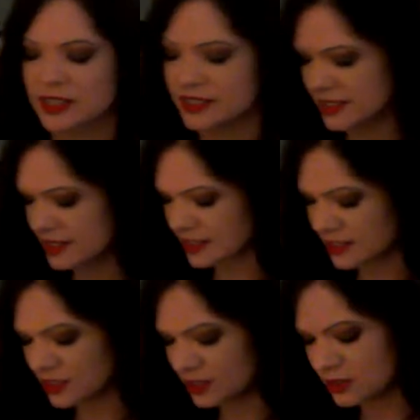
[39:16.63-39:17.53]
It
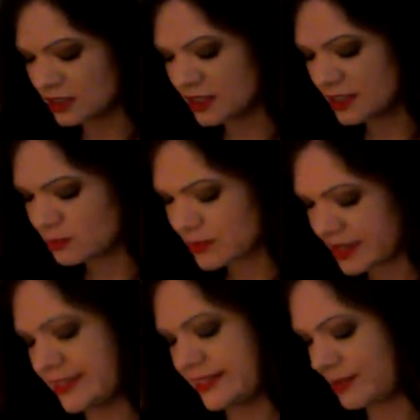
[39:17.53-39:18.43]
still
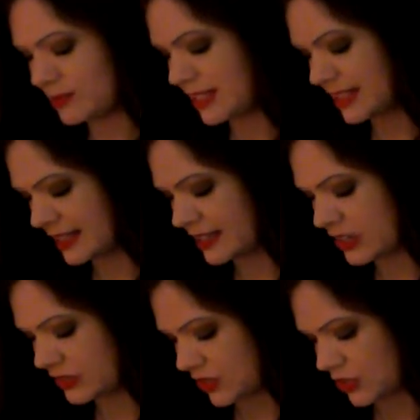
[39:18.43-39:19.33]
makes me think
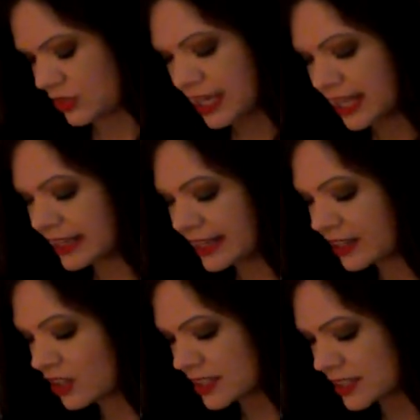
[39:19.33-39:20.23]
of you. They
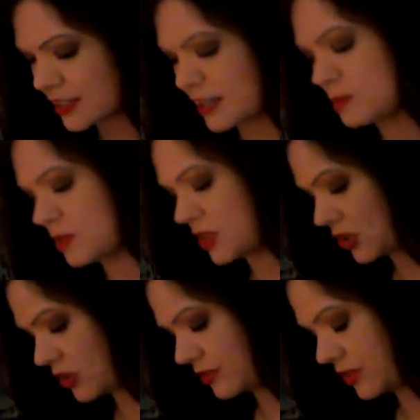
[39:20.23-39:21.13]
cannot escape the
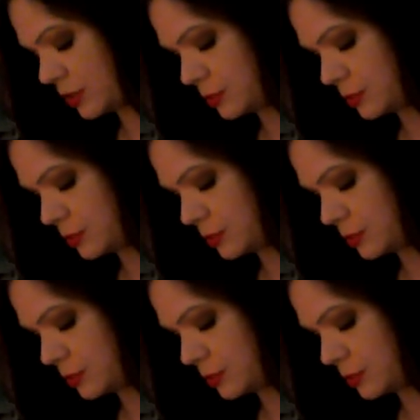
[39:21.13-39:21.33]
thought of you.